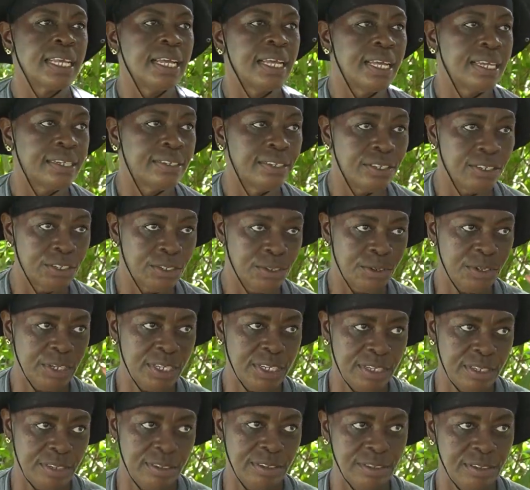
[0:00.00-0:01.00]
and so
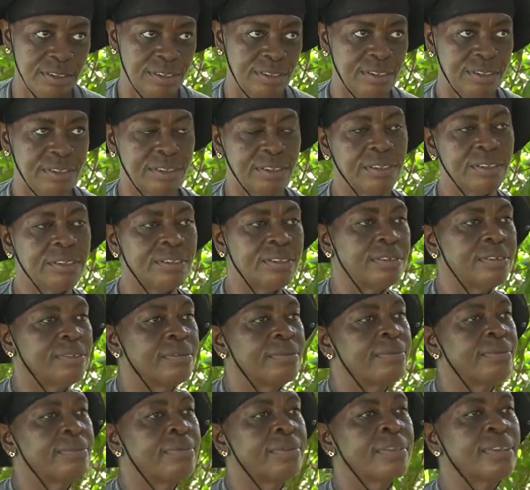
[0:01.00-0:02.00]
is
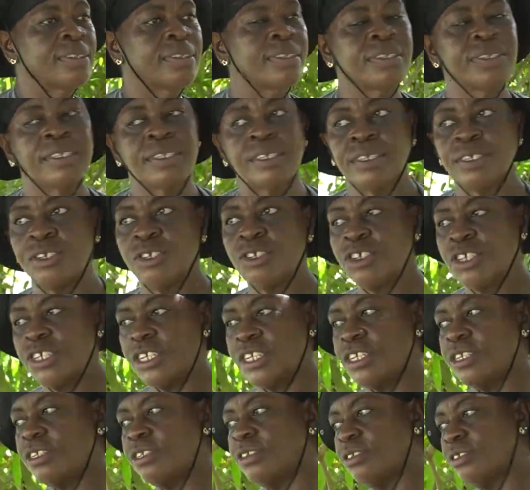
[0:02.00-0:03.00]

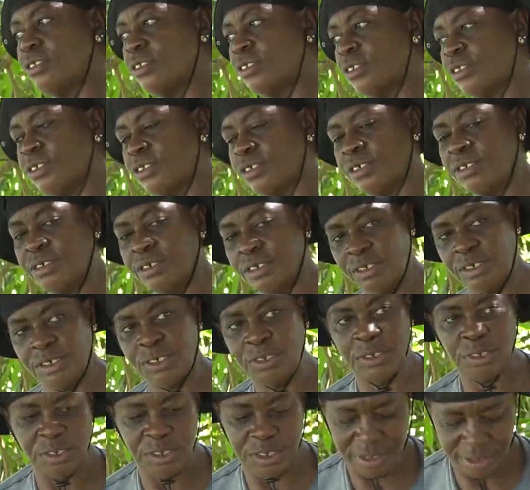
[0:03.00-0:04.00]
chickens.
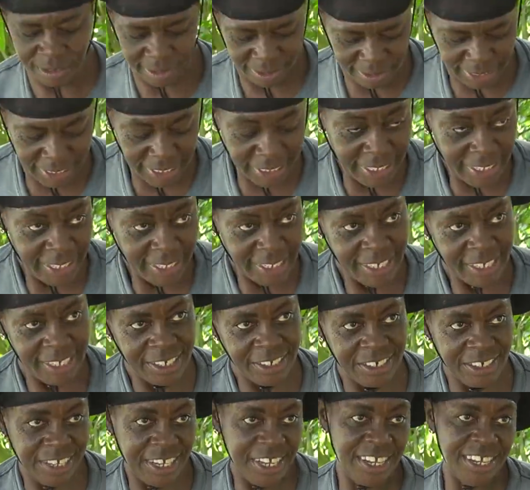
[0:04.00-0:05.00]
So the
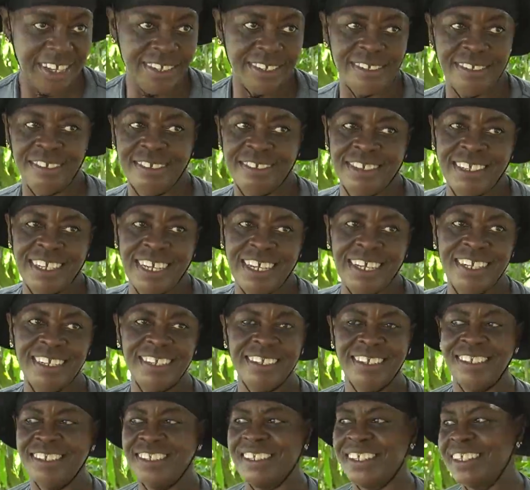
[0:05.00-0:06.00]
chickens
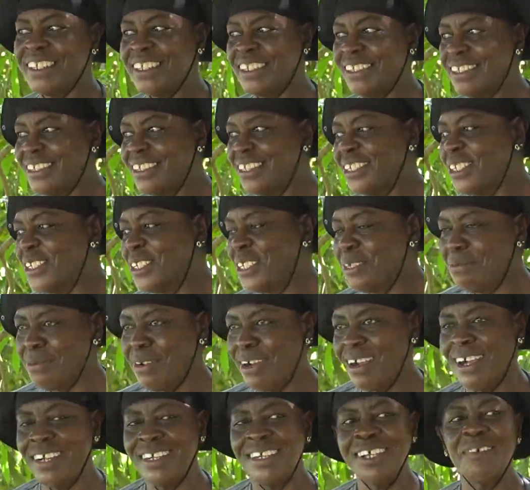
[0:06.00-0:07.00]
and the sheep
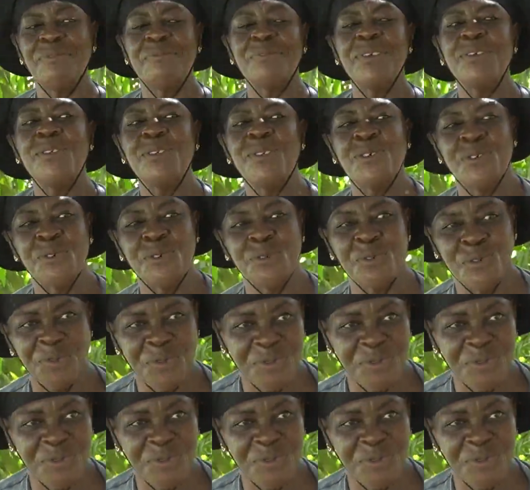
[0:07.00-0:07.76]
are nothing new,